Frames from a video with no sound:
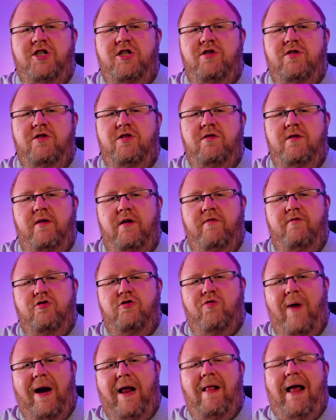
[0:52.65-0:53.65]
to
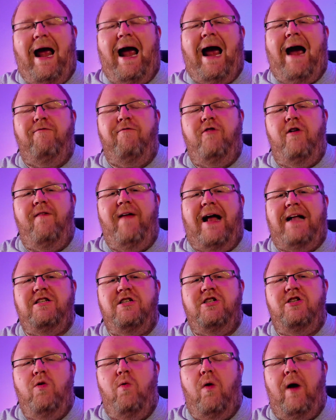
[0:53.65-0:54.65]
trail after
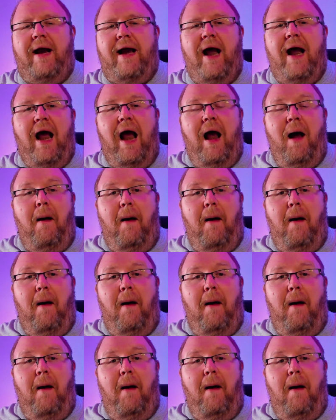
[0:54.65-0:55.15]
that story.